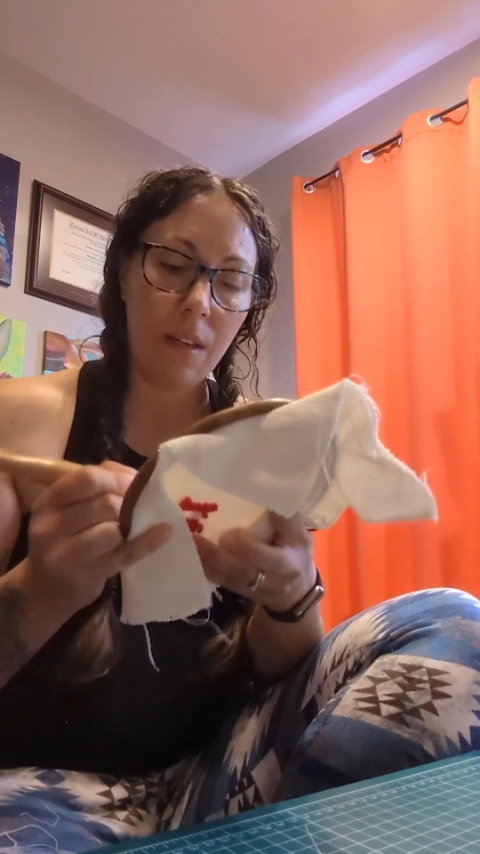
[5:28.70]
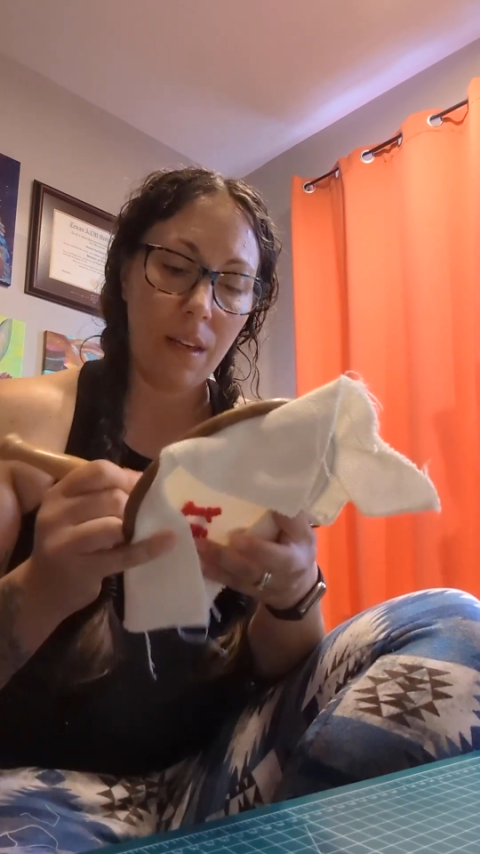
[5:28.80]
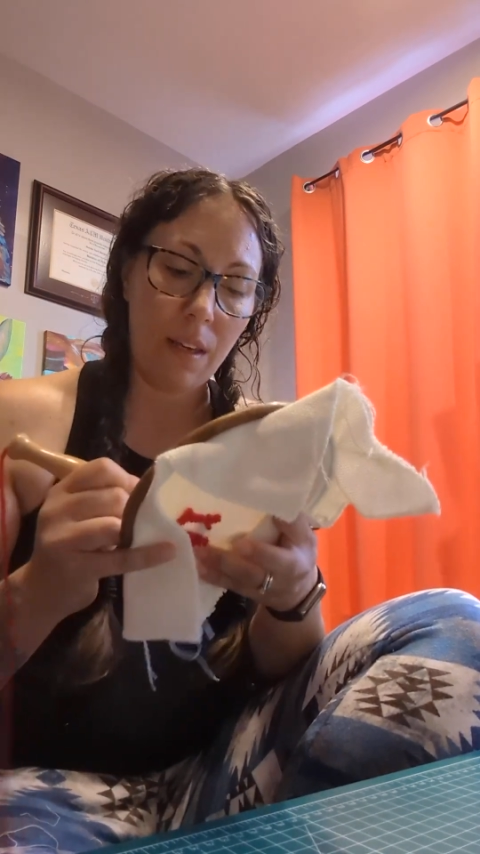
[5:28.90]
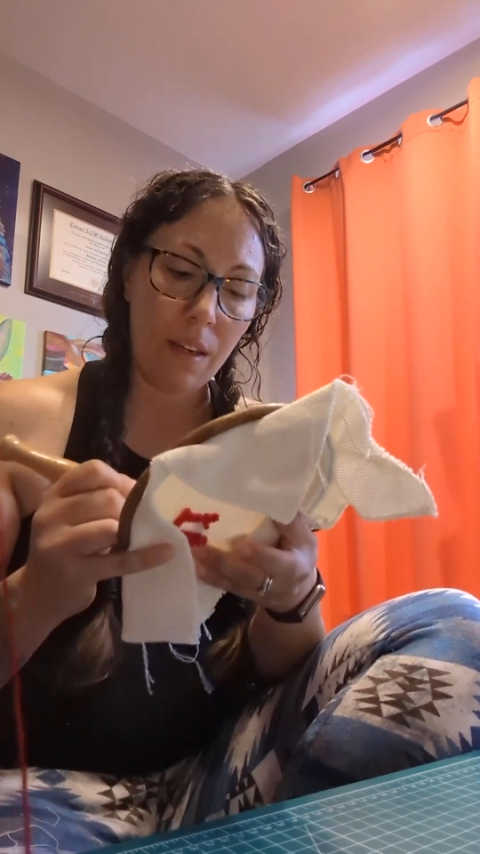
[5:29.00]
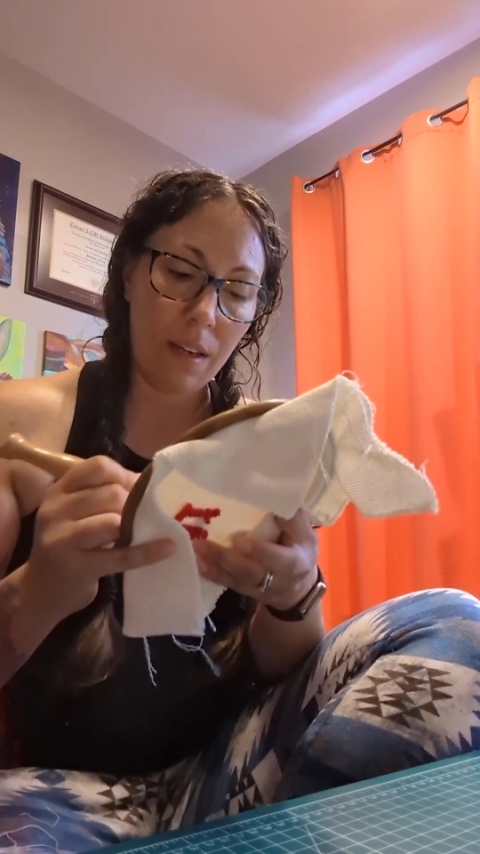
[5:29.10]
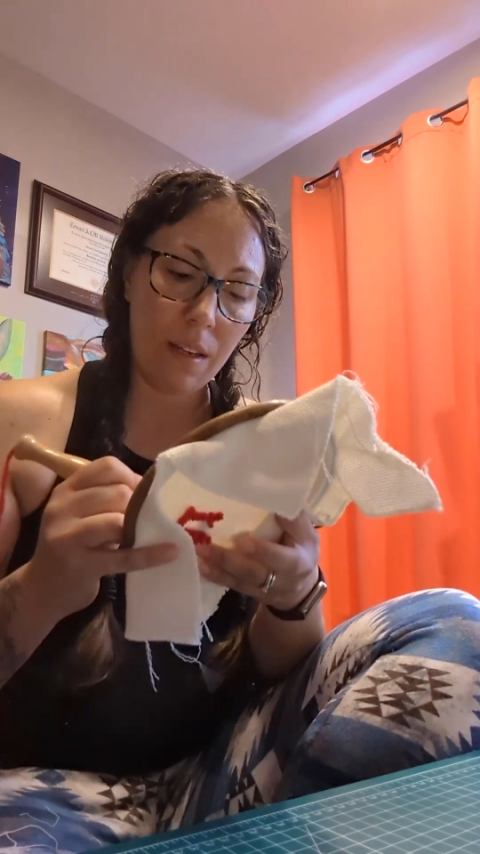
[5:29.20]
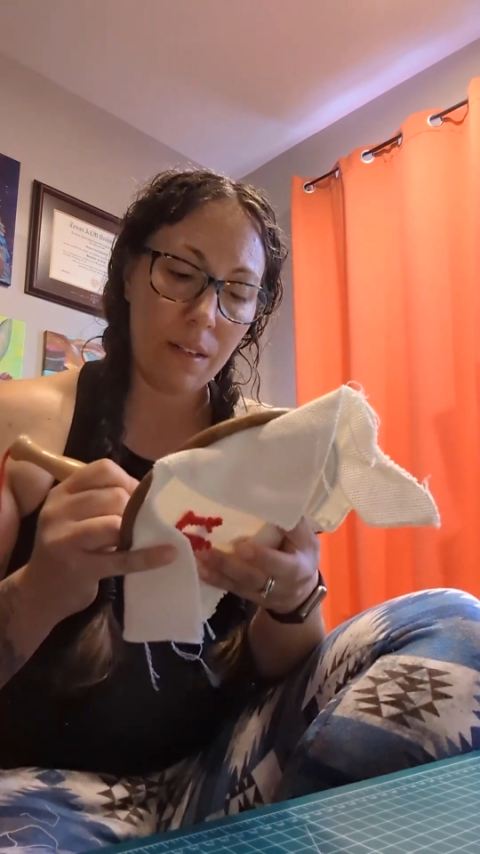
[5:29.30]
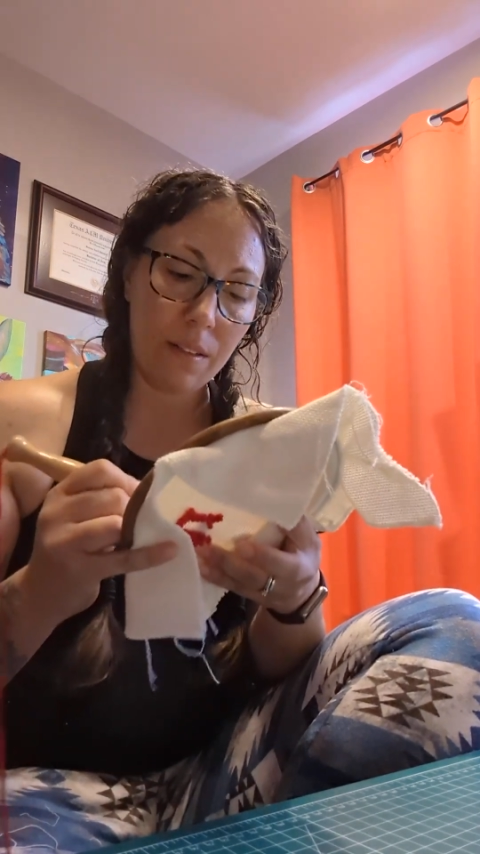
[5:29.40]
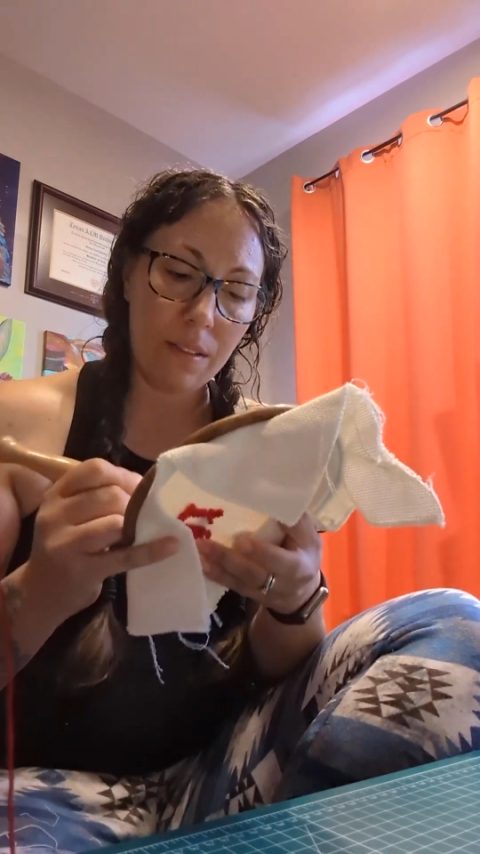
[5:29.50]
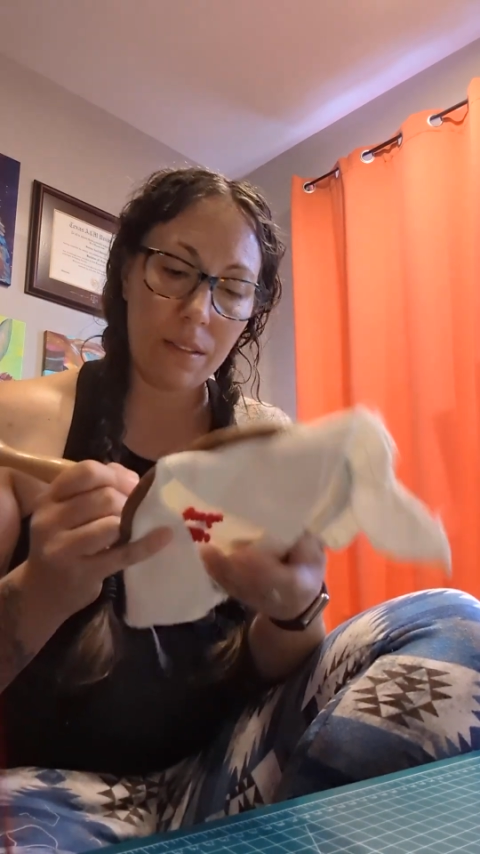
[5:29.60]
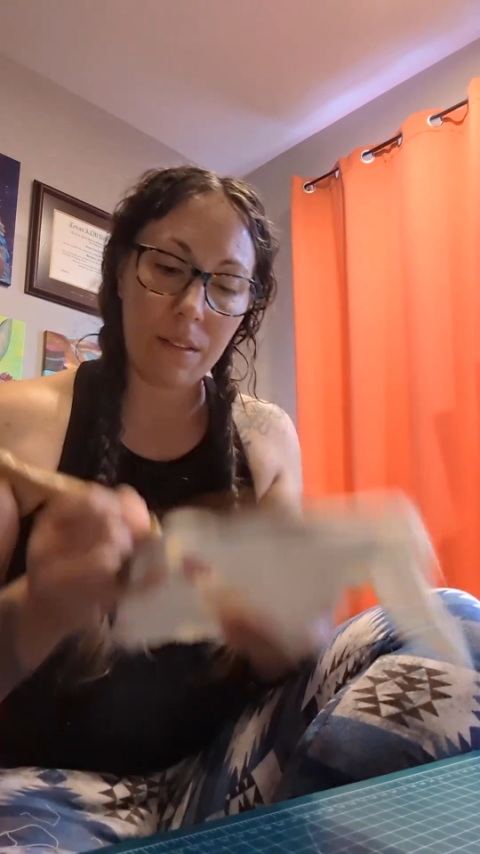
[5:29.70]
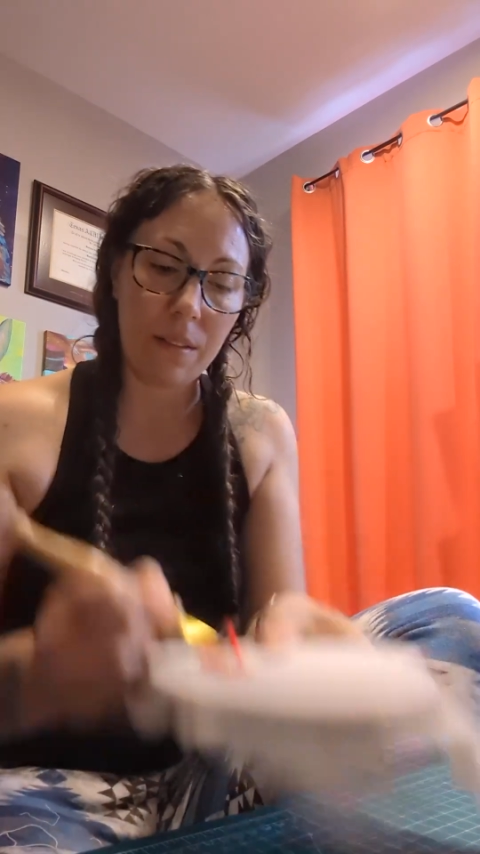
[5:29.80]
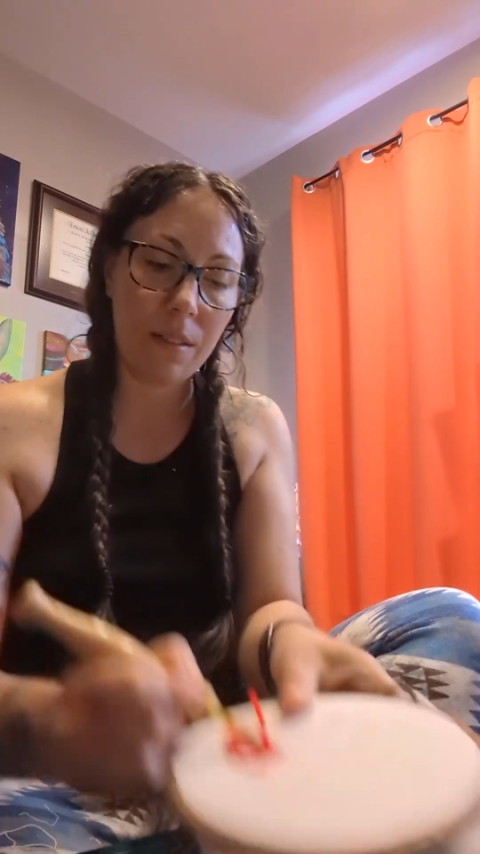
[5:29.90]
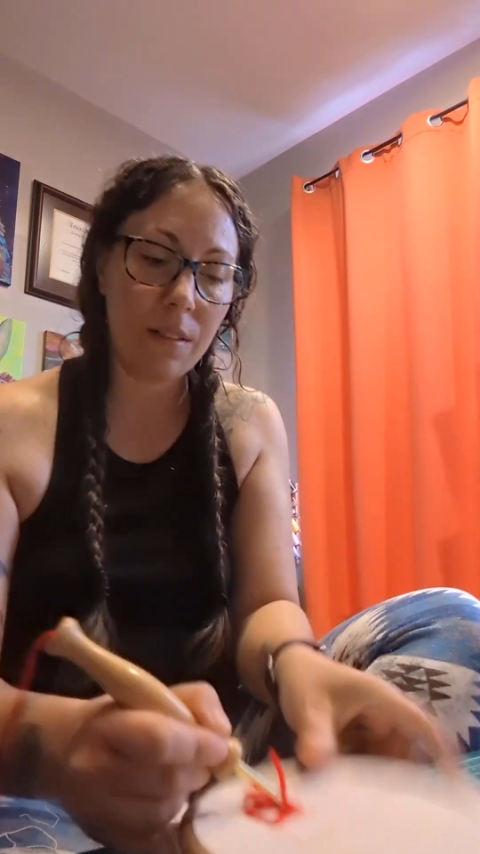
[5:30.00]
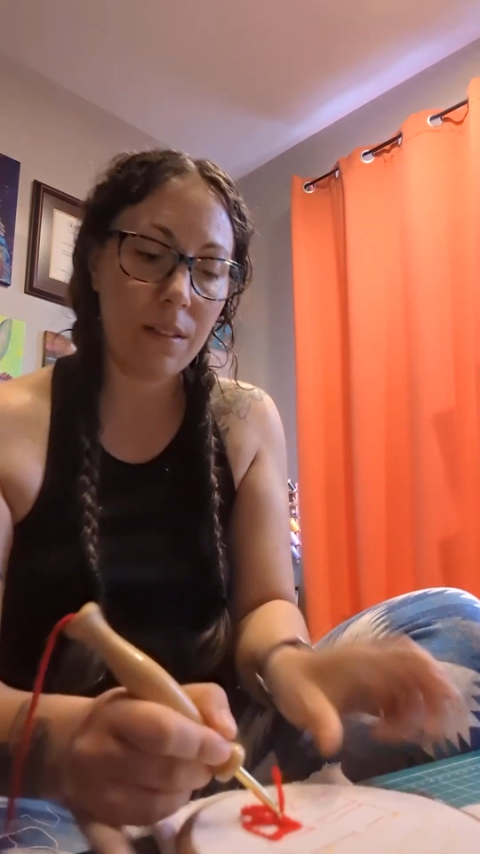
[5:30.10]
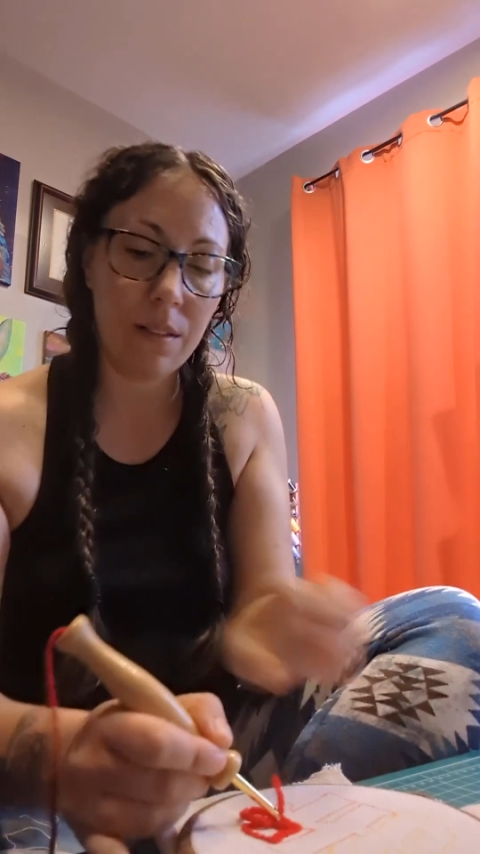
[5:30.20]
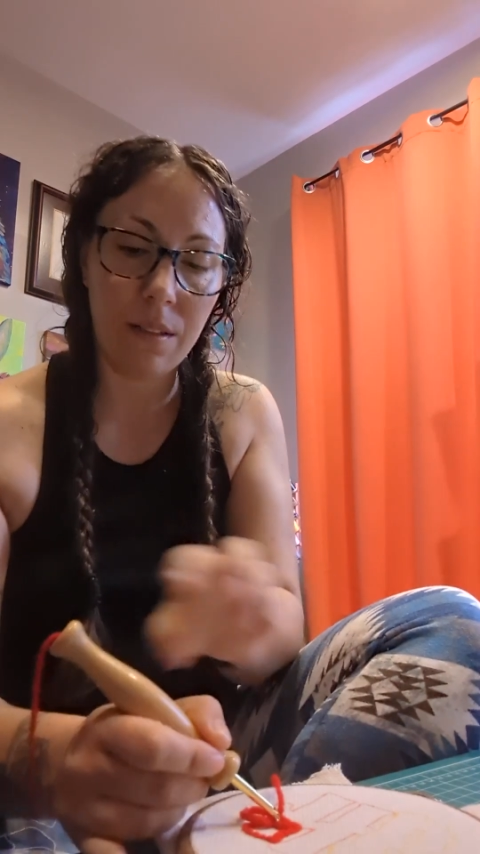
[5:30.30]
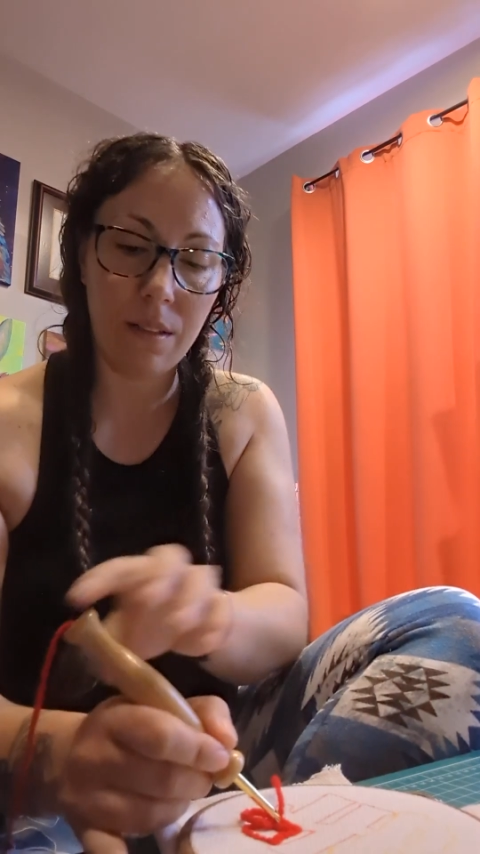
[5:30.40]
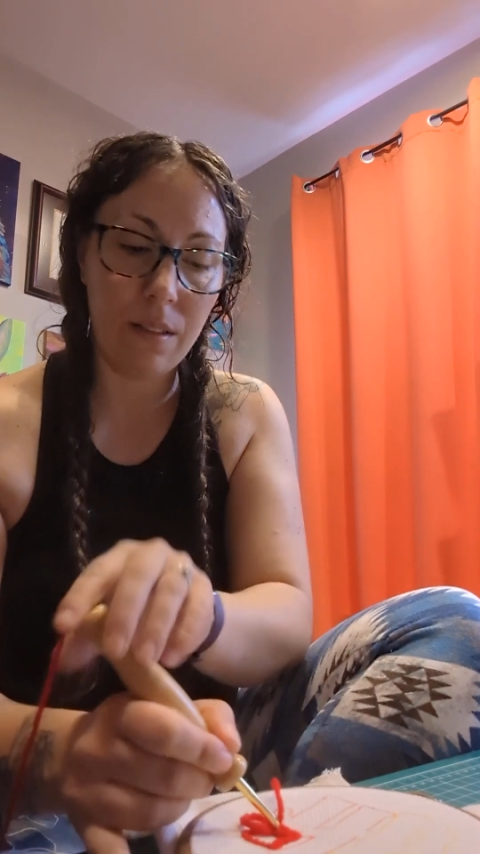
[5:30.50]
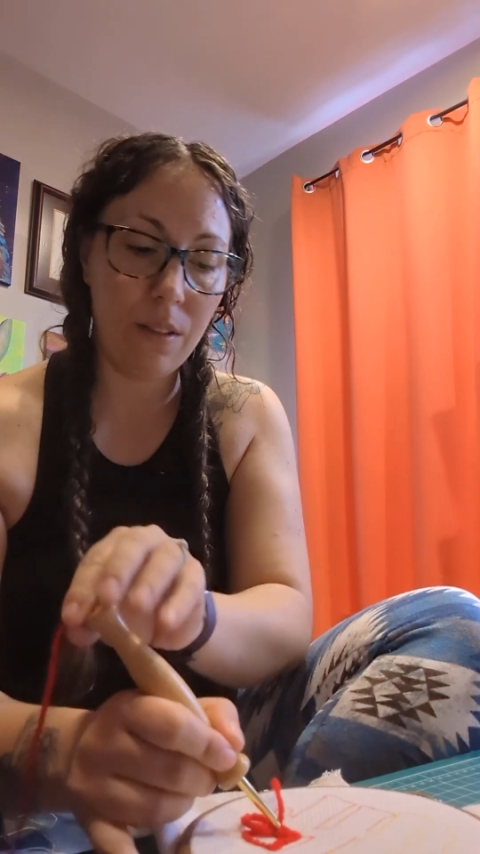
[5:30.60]
and
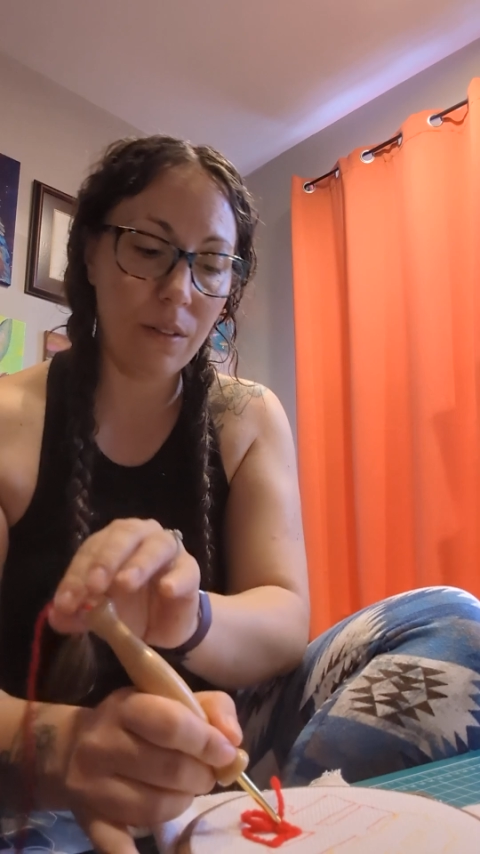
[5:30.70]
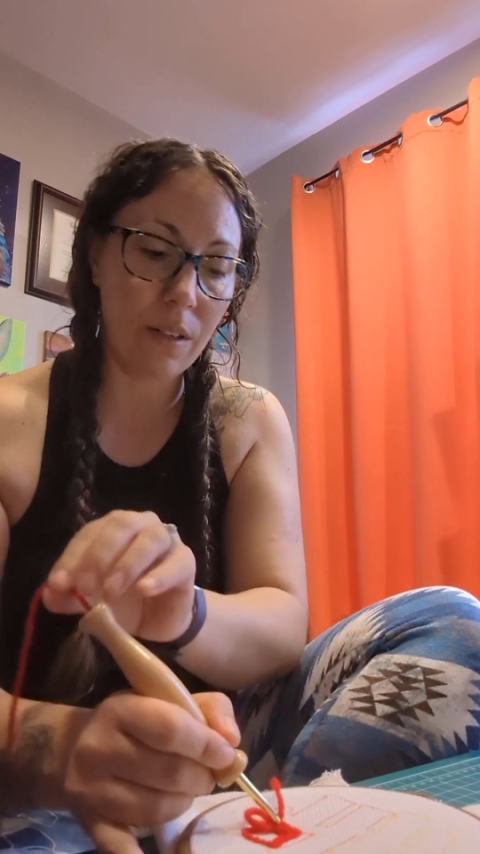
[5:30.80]
you'll